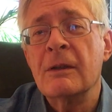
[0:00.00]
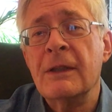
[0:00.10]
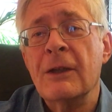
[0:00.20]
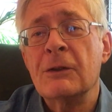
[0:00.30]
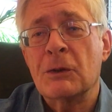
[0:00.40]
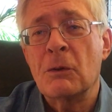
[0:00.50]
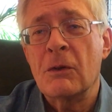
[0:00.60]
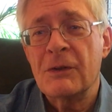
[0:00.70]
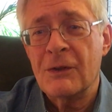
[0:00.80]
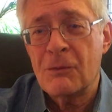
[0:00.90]
dared to
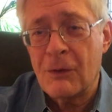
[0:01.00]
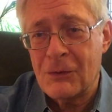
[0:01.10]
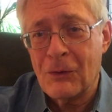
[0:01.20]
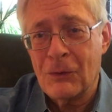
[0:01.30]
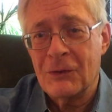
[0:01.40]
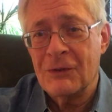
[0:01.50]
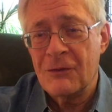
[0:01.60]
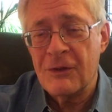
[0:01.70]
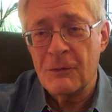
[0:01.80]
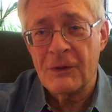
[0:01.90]
cross the thresholds, and
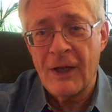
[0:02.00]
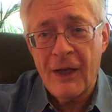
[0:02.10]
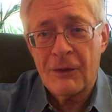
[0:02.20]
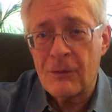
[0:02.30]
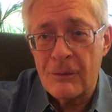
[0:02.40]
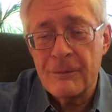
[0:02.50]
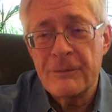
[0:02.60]
she was an actor.